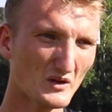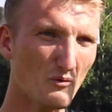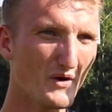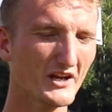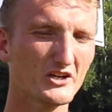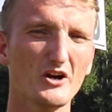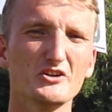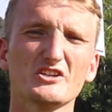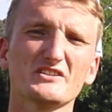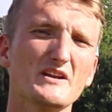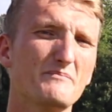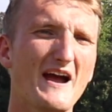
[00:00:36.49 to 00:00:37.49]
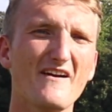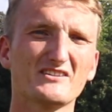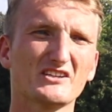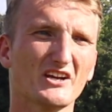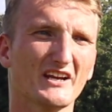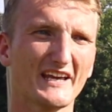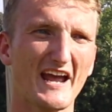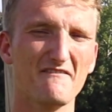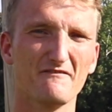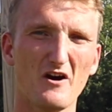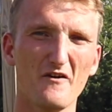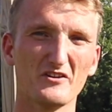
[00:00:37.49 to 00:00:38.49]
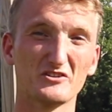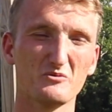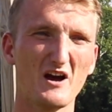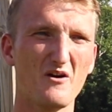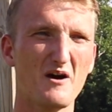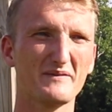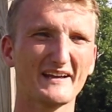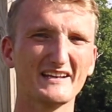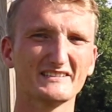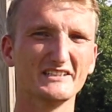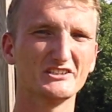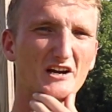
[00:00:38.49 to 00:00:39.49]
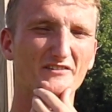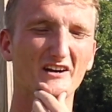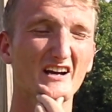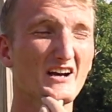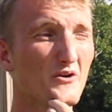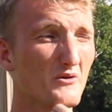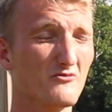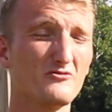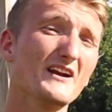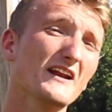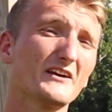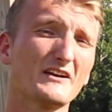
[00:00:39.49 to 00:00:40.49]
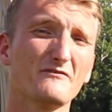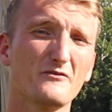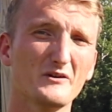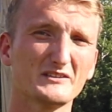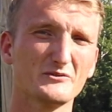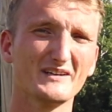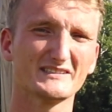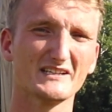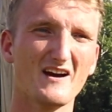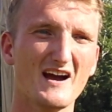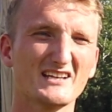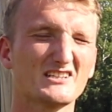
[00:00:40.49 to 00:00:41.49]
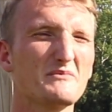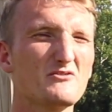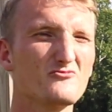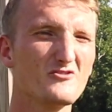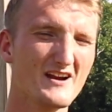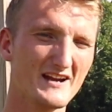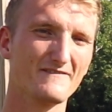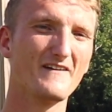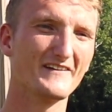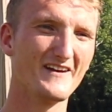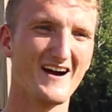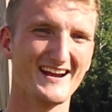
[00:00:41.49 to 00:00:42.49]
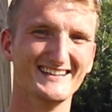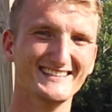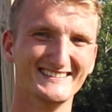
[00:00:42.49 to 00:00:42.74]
where the coaches and the parents are going to get involved as well up against each other. We're really looking forward to it tonight. It's going to be a really fun night.